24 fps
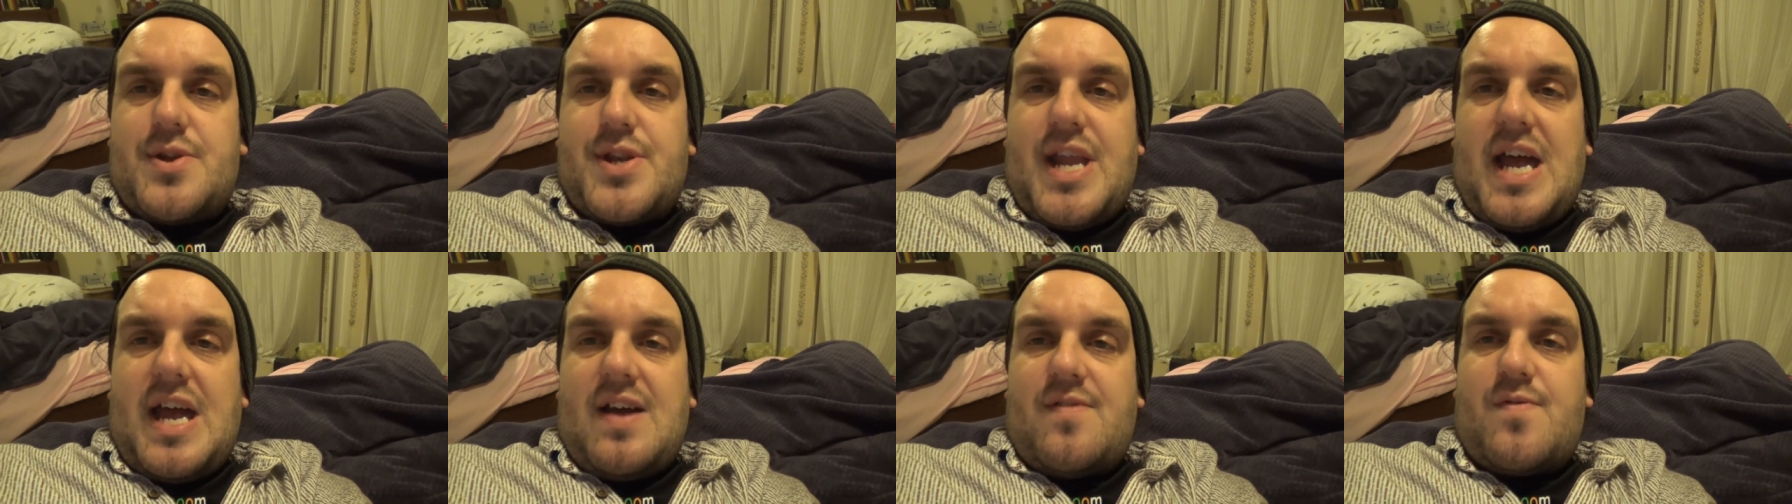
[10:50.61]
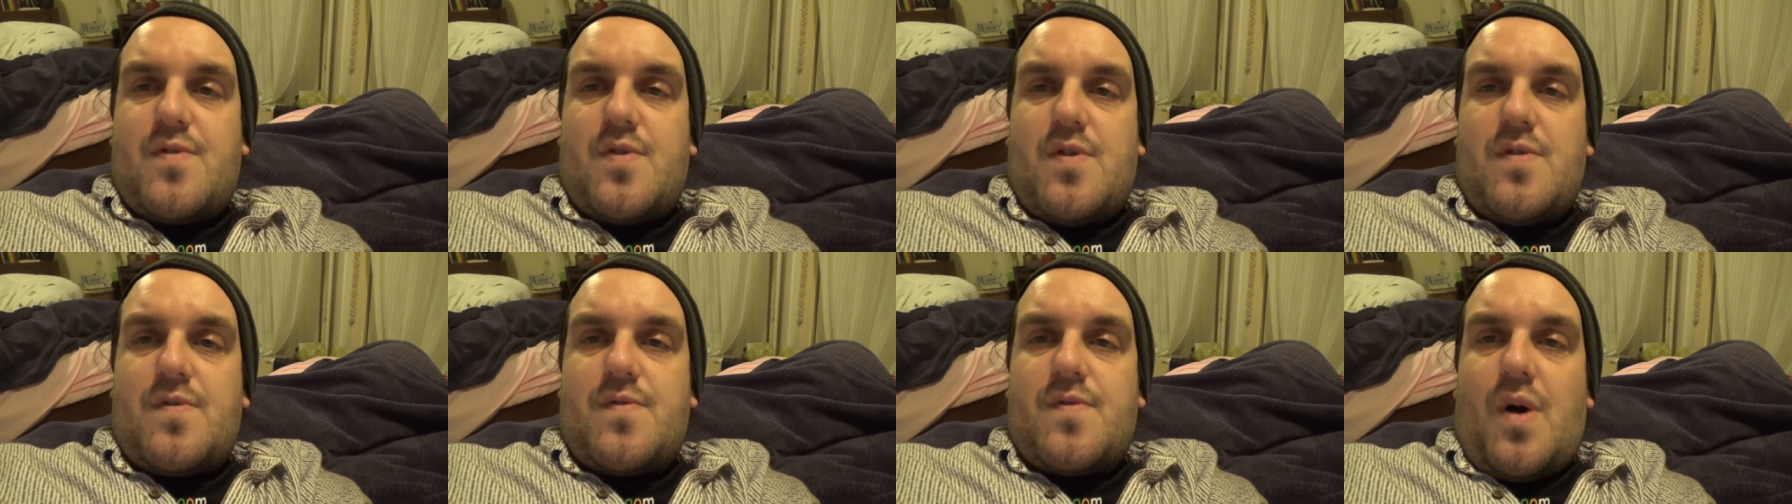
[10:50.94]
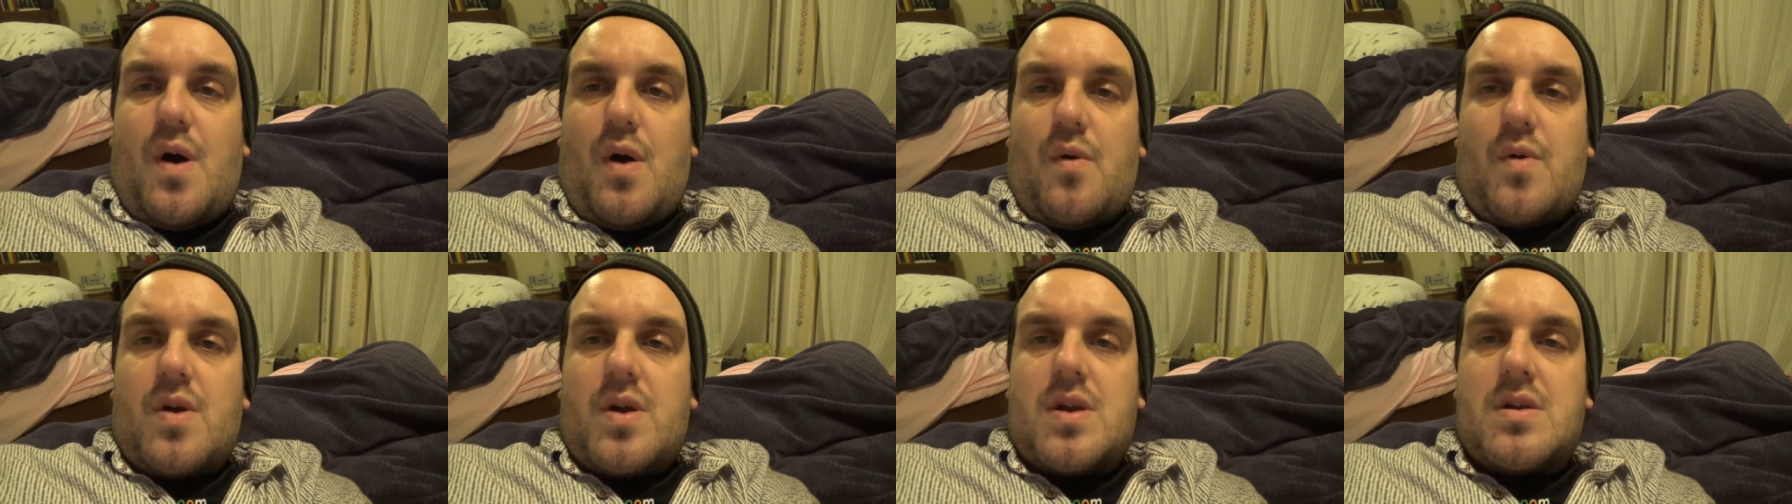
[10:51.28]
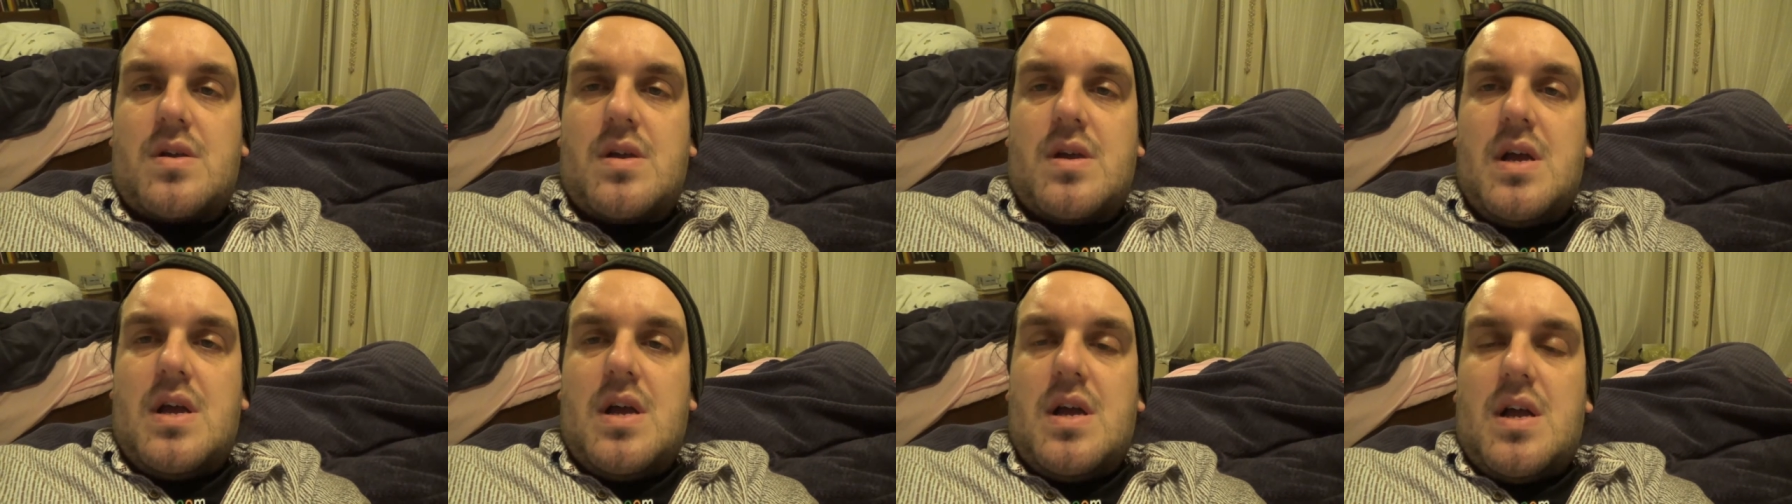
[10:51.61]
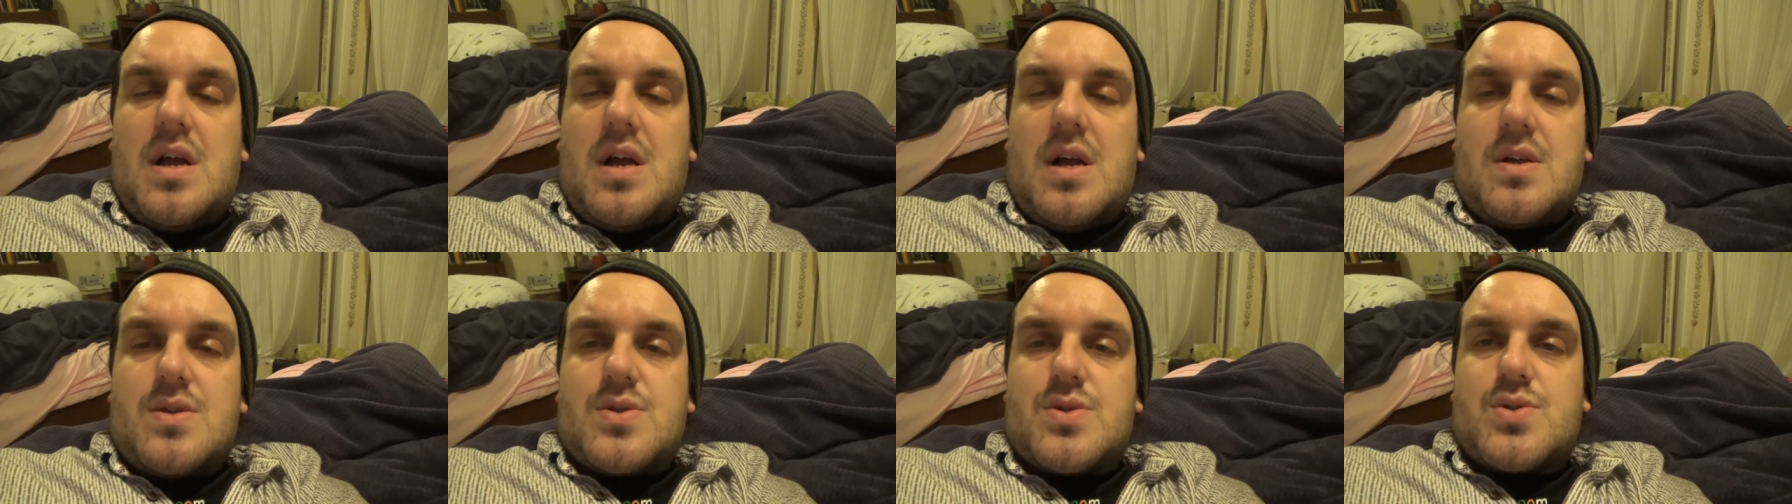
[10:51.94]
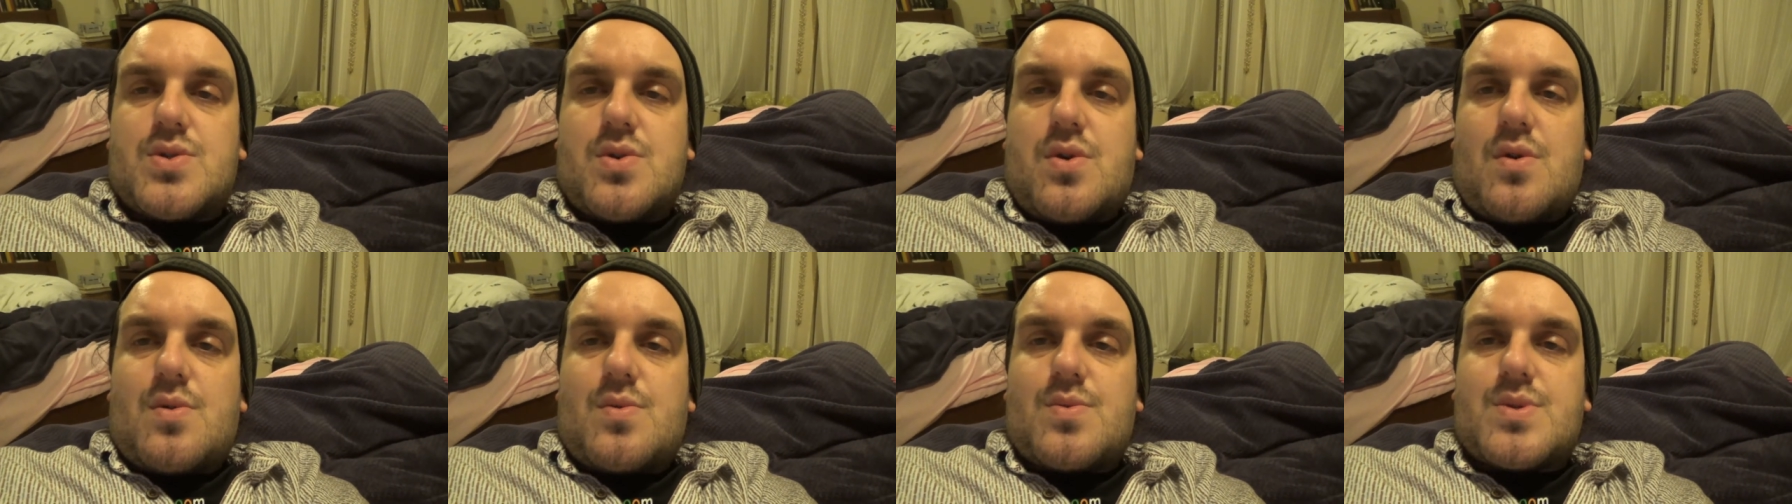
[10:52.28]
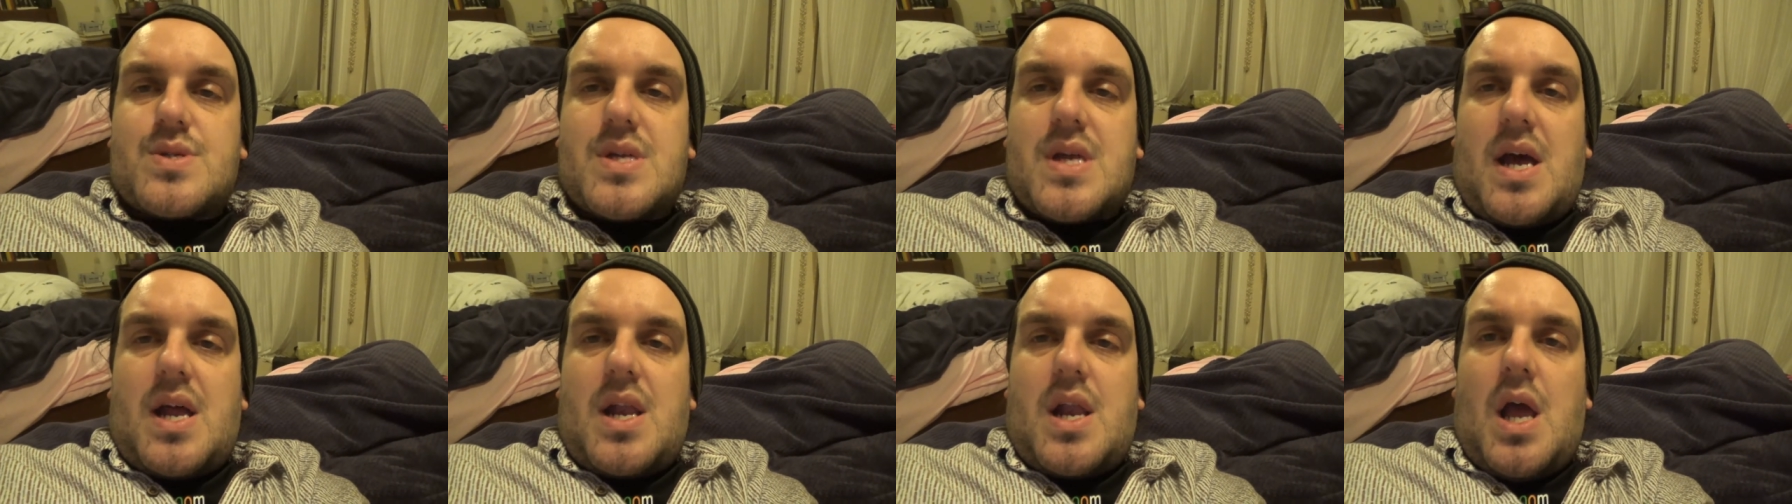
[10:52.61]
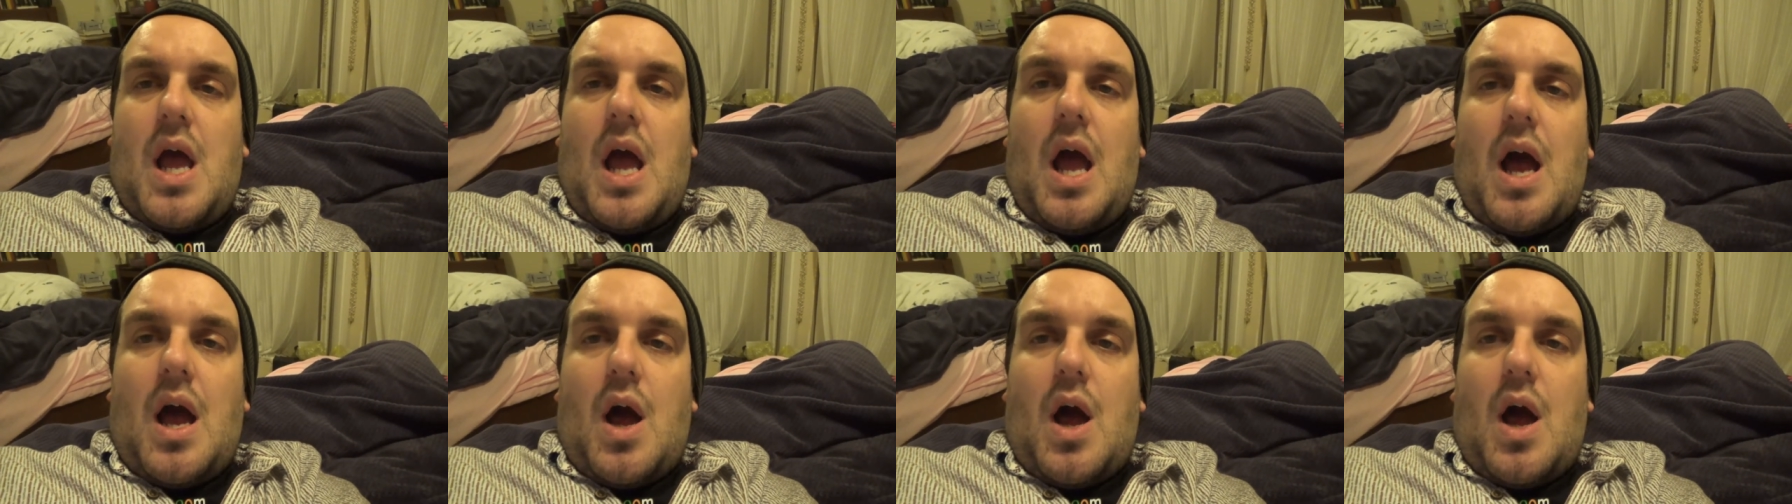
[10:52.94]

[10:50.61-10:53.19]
deaf or foreign and sort of said,